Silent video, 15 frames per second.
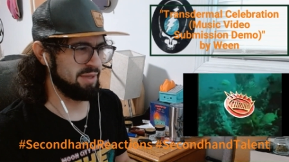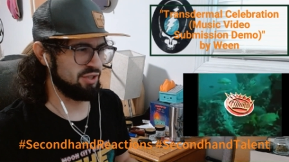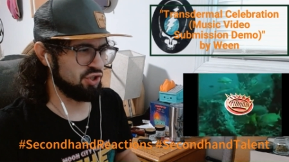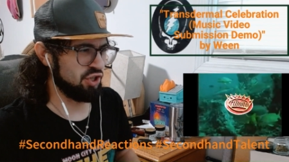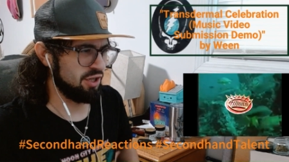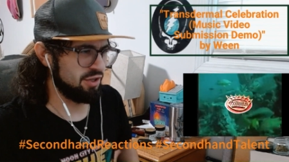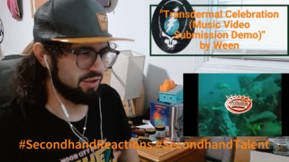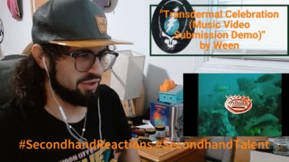
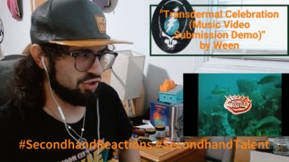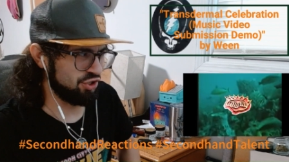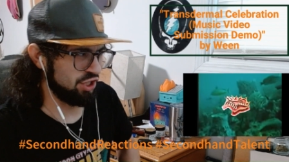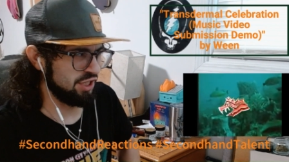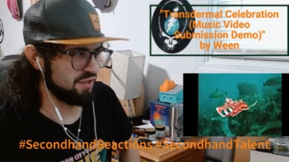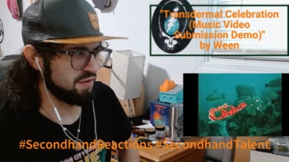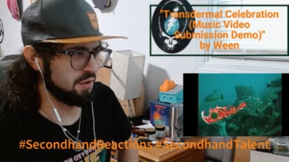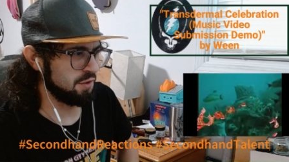chocolate
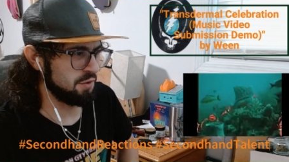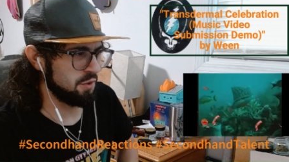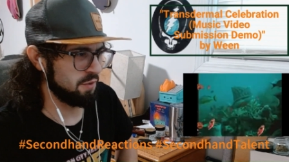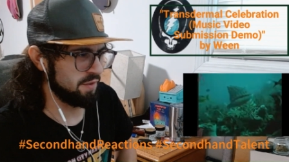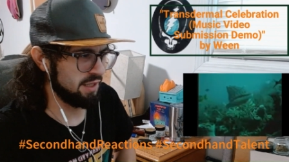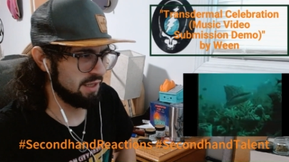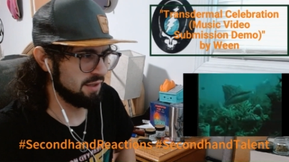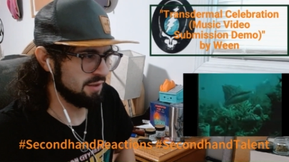cheese logo
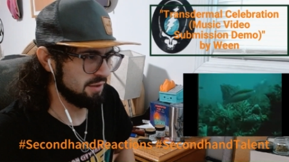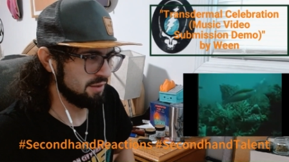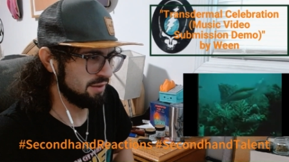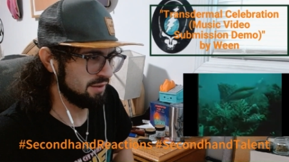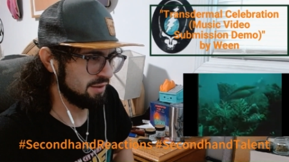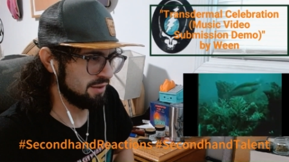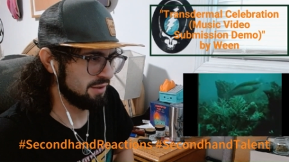there.